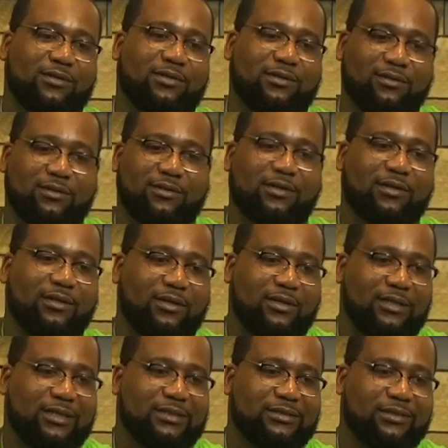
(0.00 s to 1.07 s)
Man
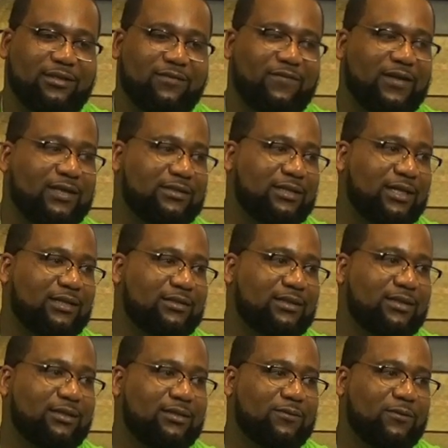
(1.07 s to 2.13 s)
and stuff like that,
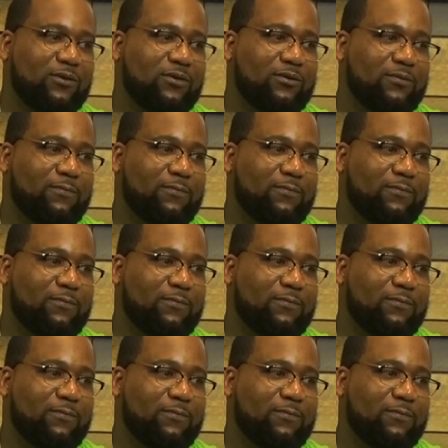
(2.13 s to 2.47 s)
thinking, you know,